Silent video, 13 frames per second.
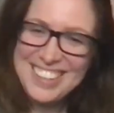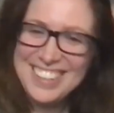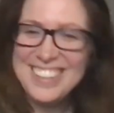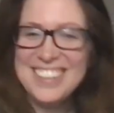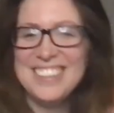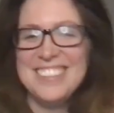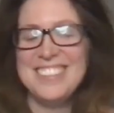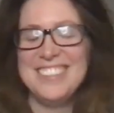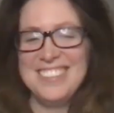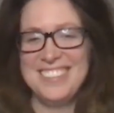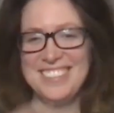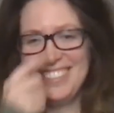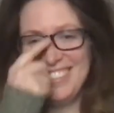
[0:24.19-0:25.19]

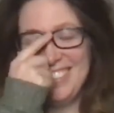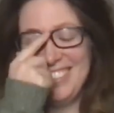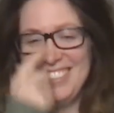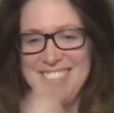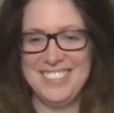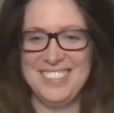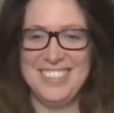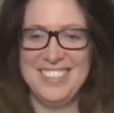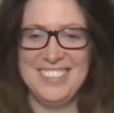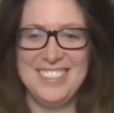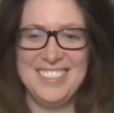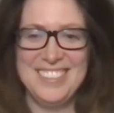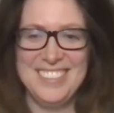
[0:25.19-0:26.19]

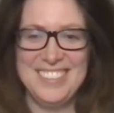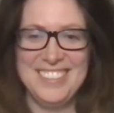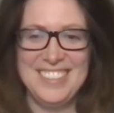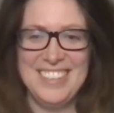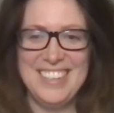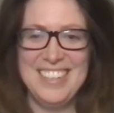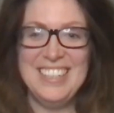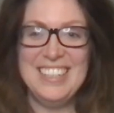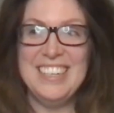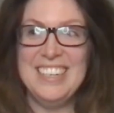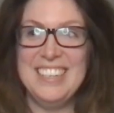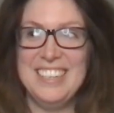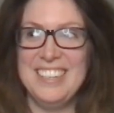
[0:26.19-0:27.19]

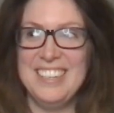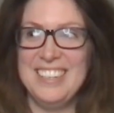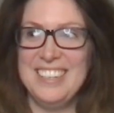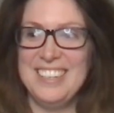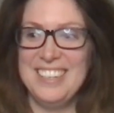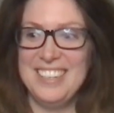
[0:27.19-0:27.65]
(not speaking)